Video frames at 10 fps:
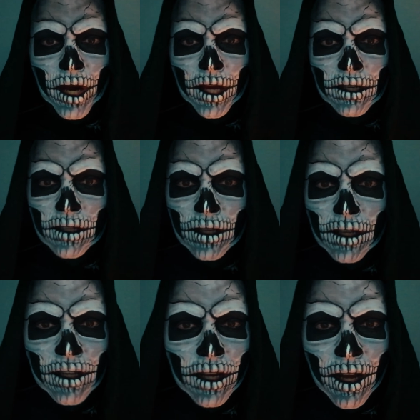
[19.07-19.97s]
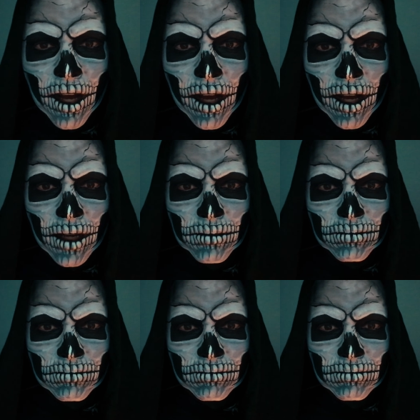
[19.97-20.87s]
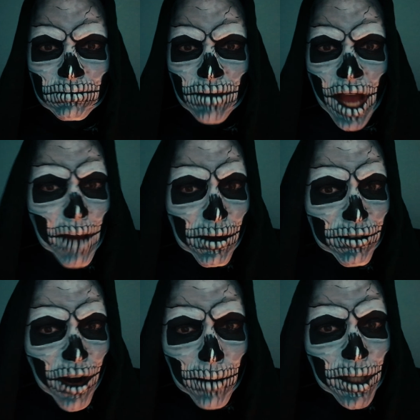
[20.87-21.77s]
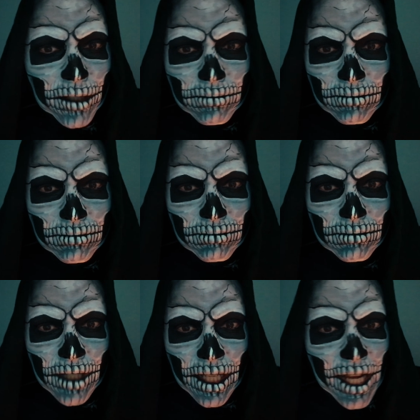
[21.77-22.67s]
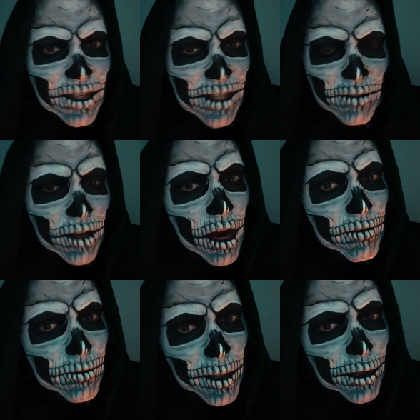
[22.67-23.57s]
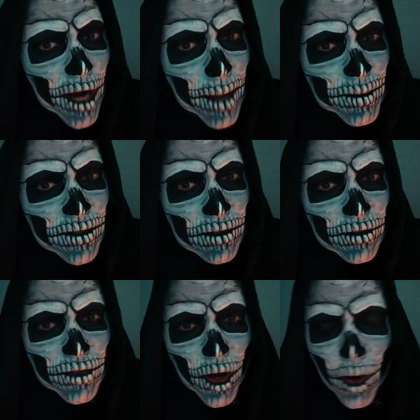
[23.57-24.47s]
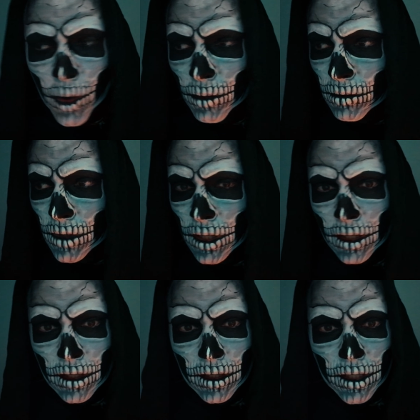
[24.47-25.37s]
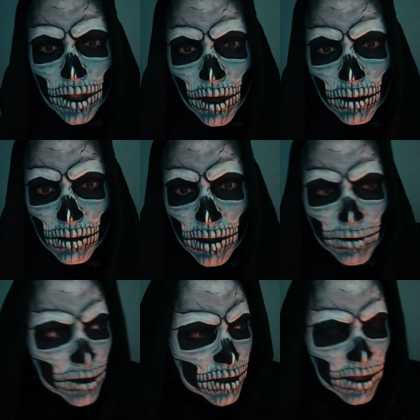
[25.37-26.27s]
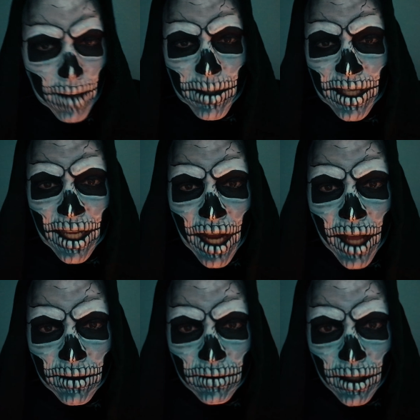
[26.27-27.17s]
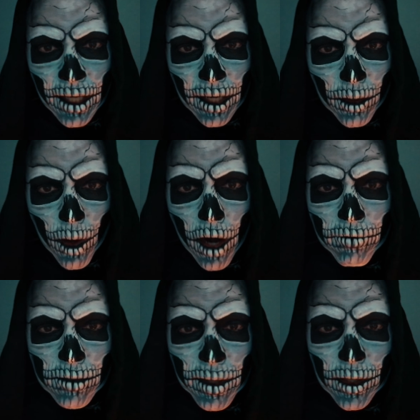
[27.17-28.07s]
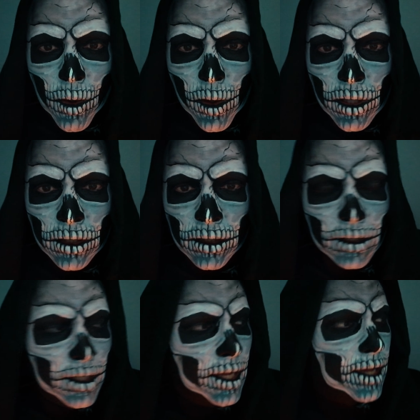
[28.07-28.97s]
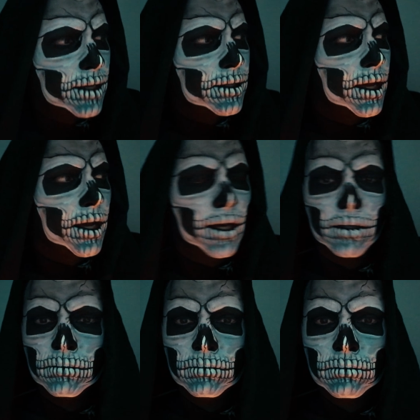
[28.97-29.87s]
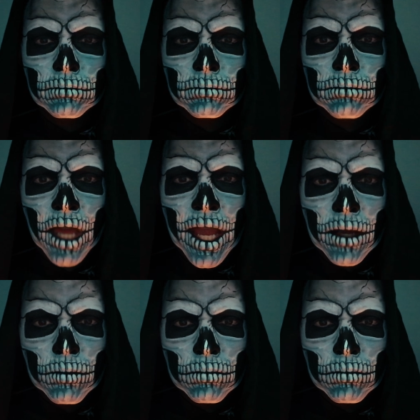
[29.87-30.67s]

but I'm a farmer, and I just have to harvest my crops. So, you know, if you just let me get on, I gotta go harvest my corn. And, hey,